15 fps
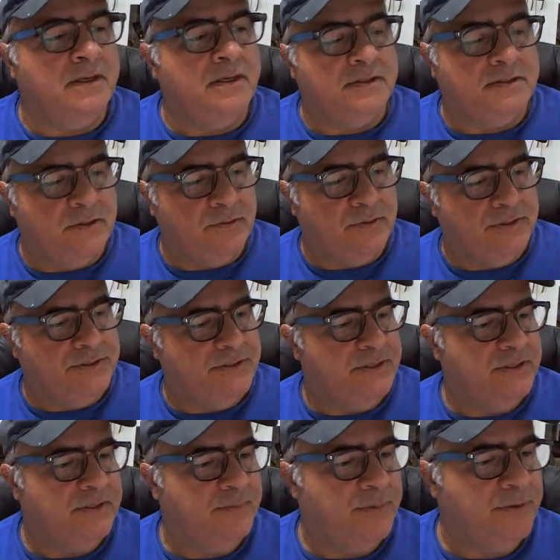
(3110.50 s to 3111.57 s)
It's always
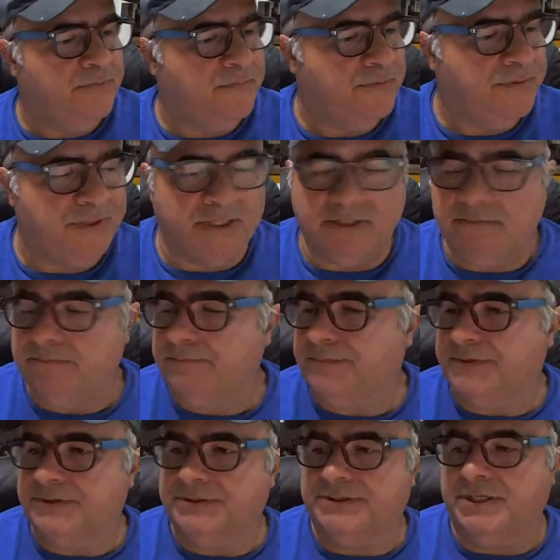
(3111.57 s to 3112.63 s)
a beautiful thing
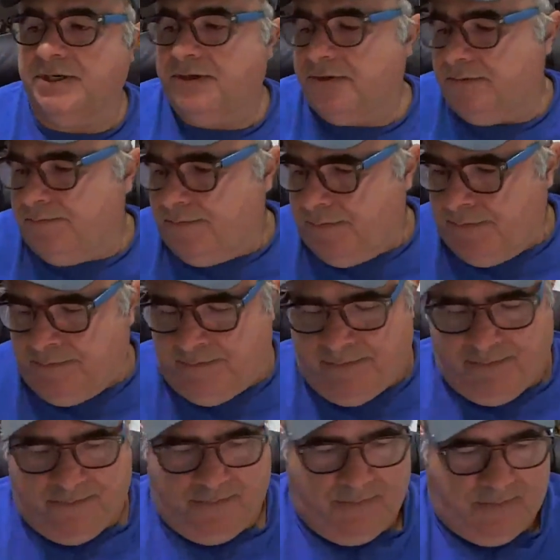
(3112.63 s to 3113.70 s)
to share
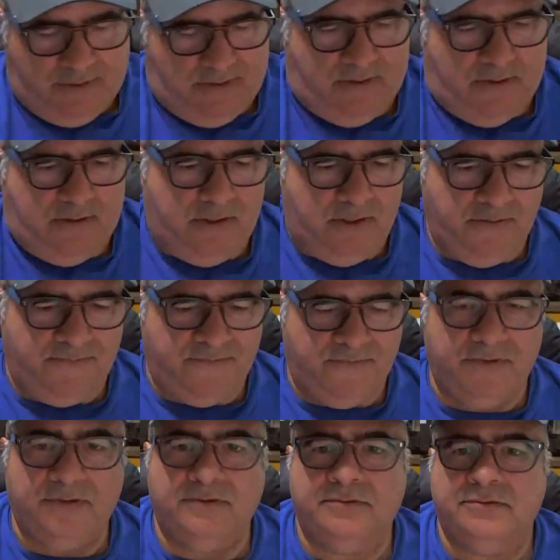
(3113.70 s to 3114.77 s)
for
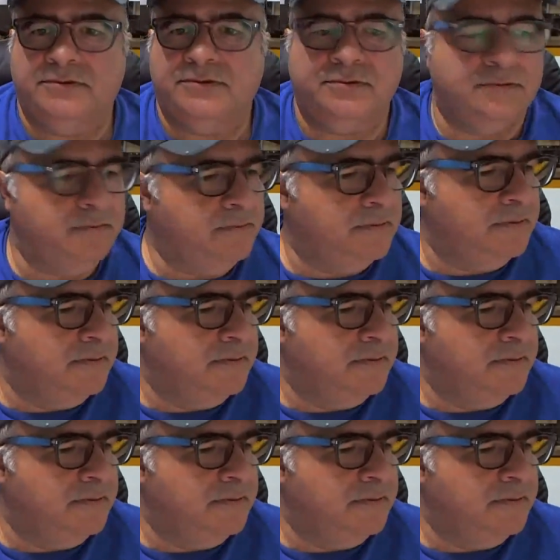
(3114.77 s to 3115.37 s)
those who